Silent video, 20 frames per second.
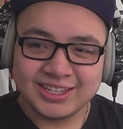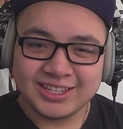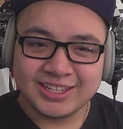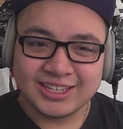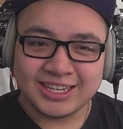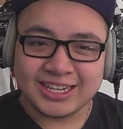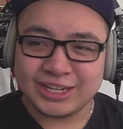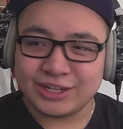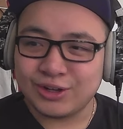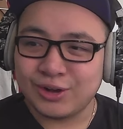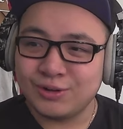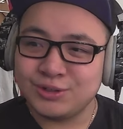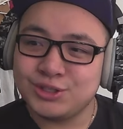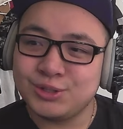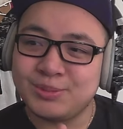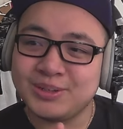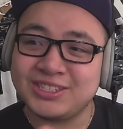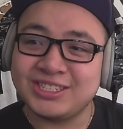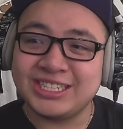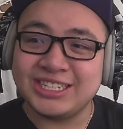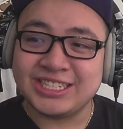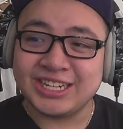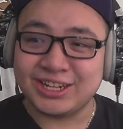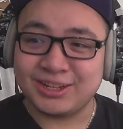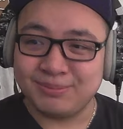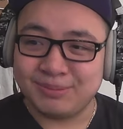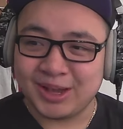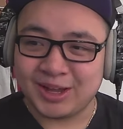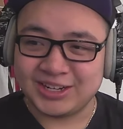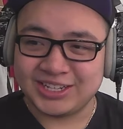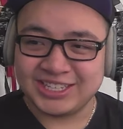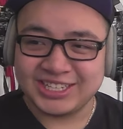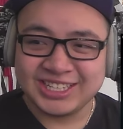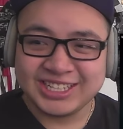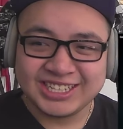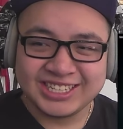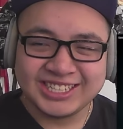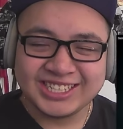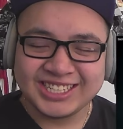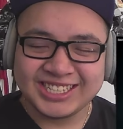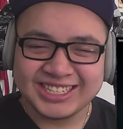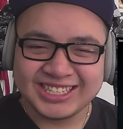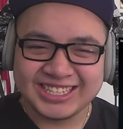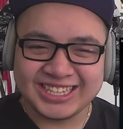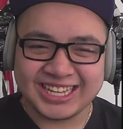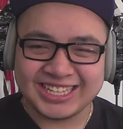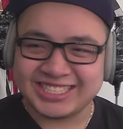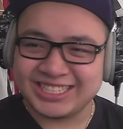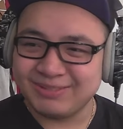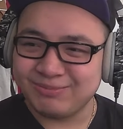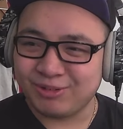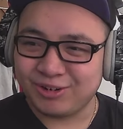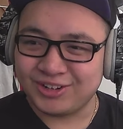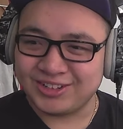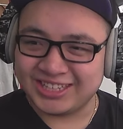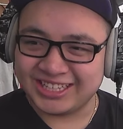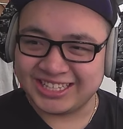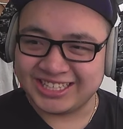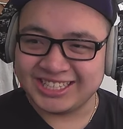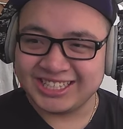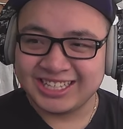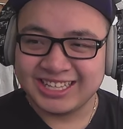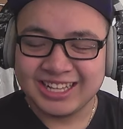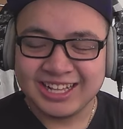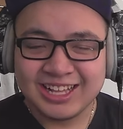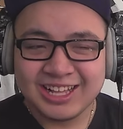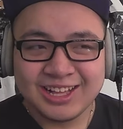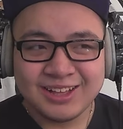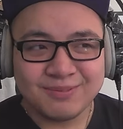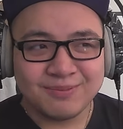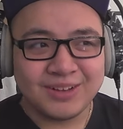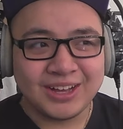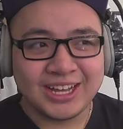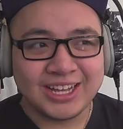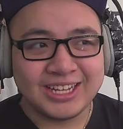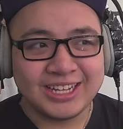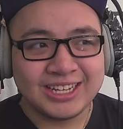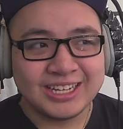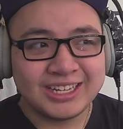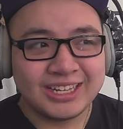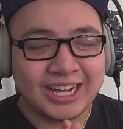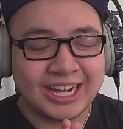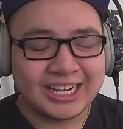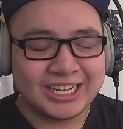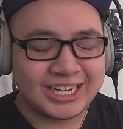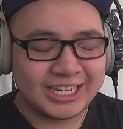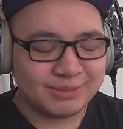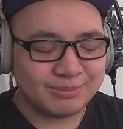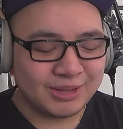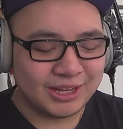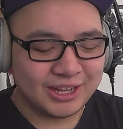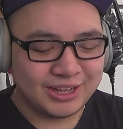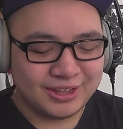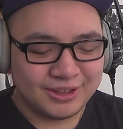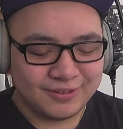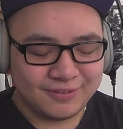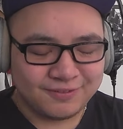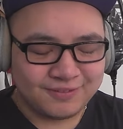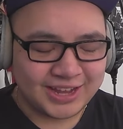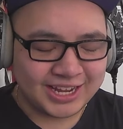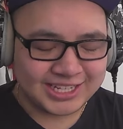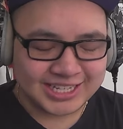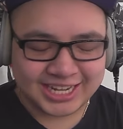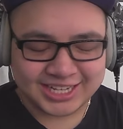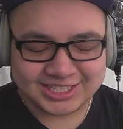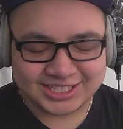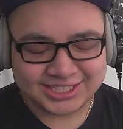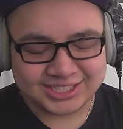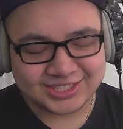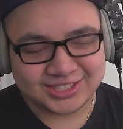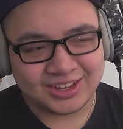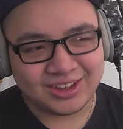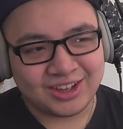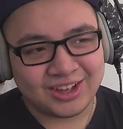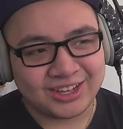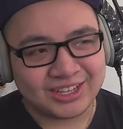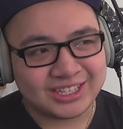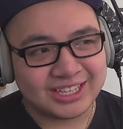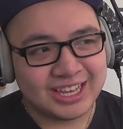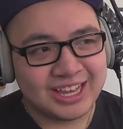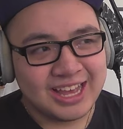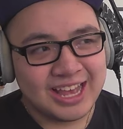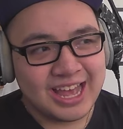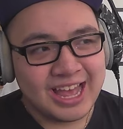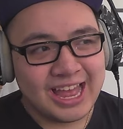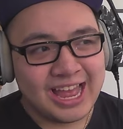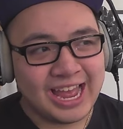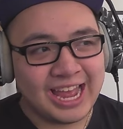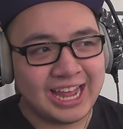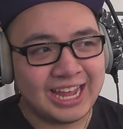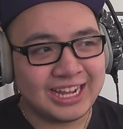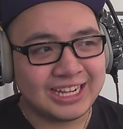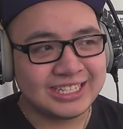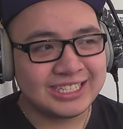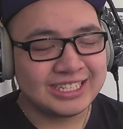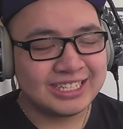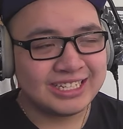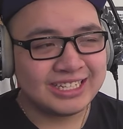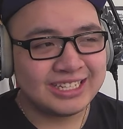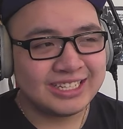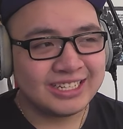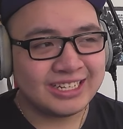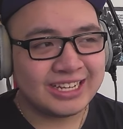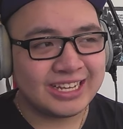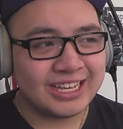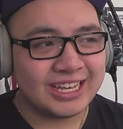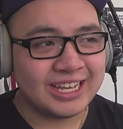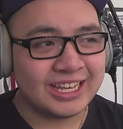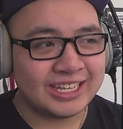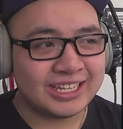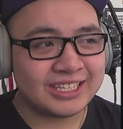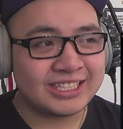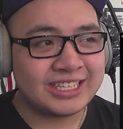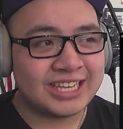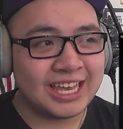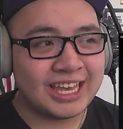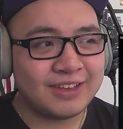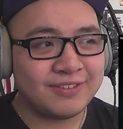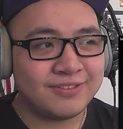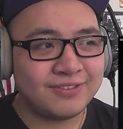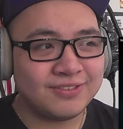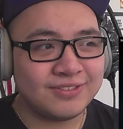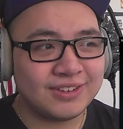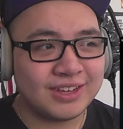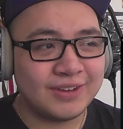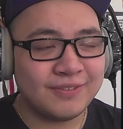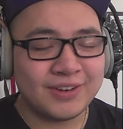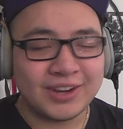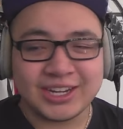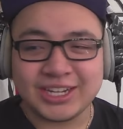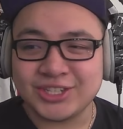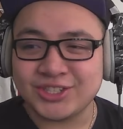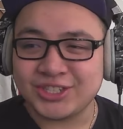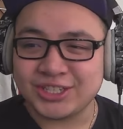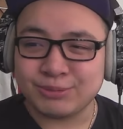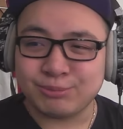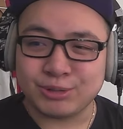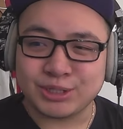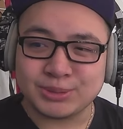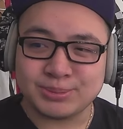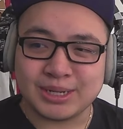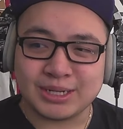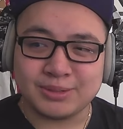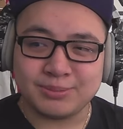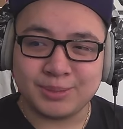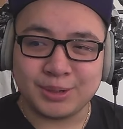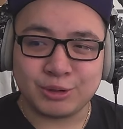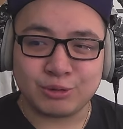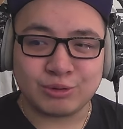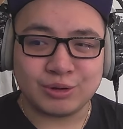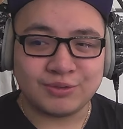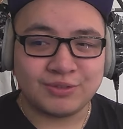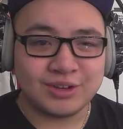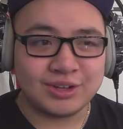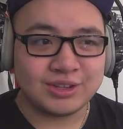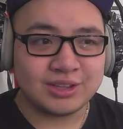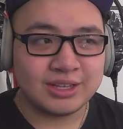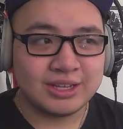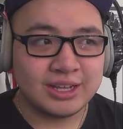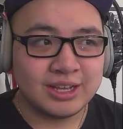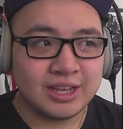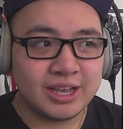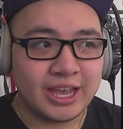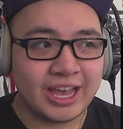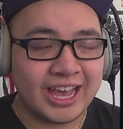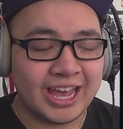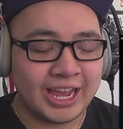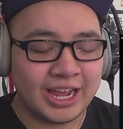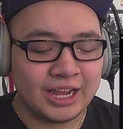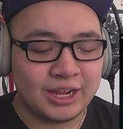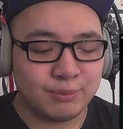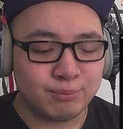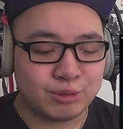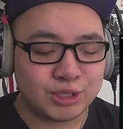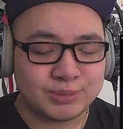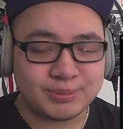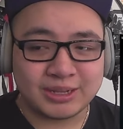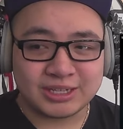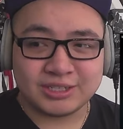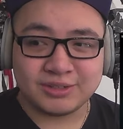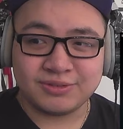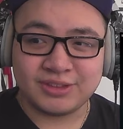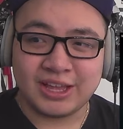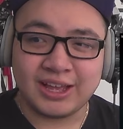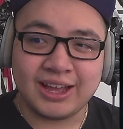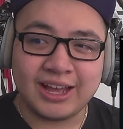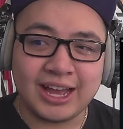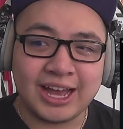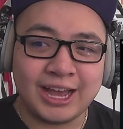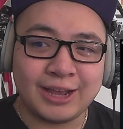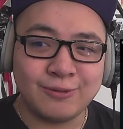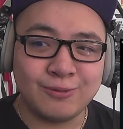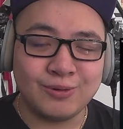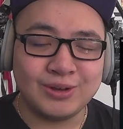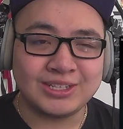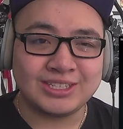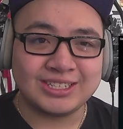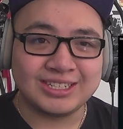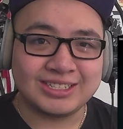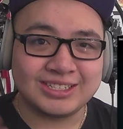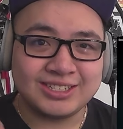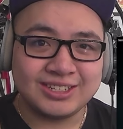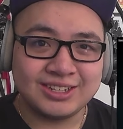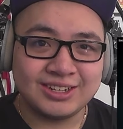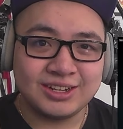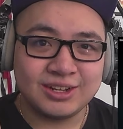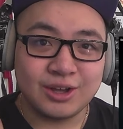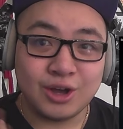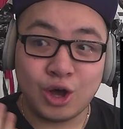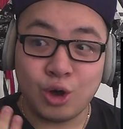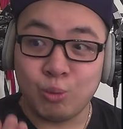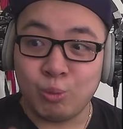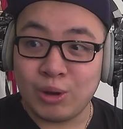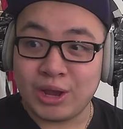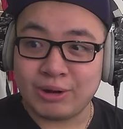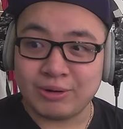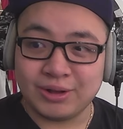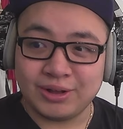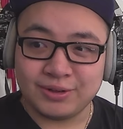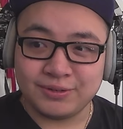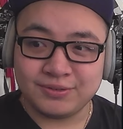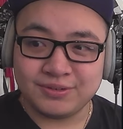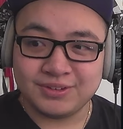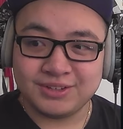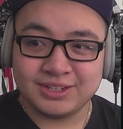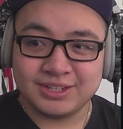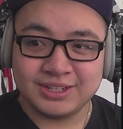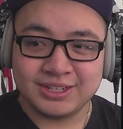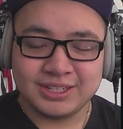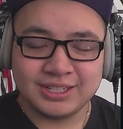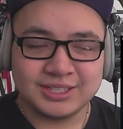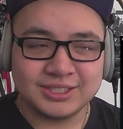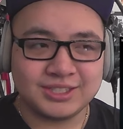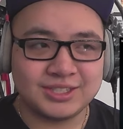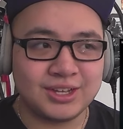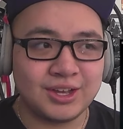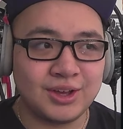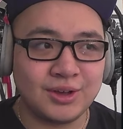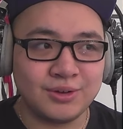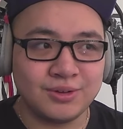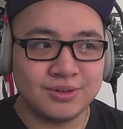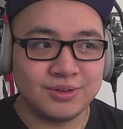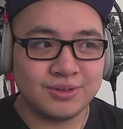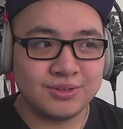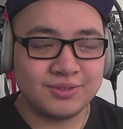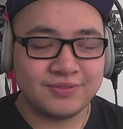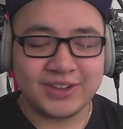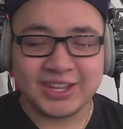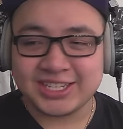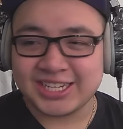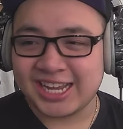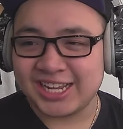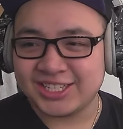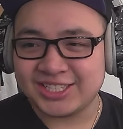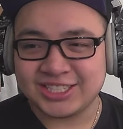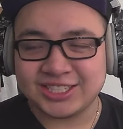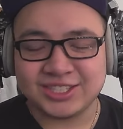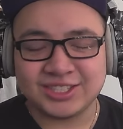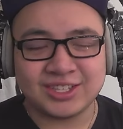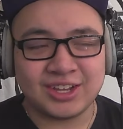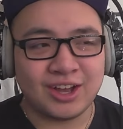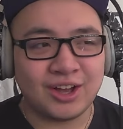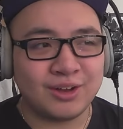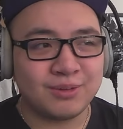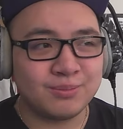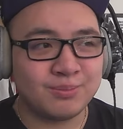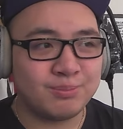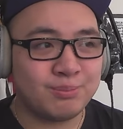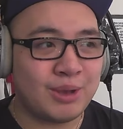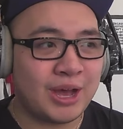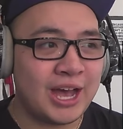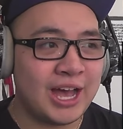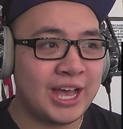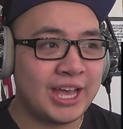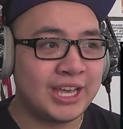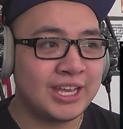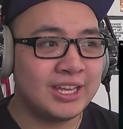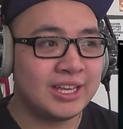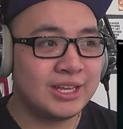He didn't go into too much detail about it. That's the important thing. But Enygma, fantastic song. And it gave a very interesting perspective about Griffith, a perspective that I wasn't aware of. So, fantastic song by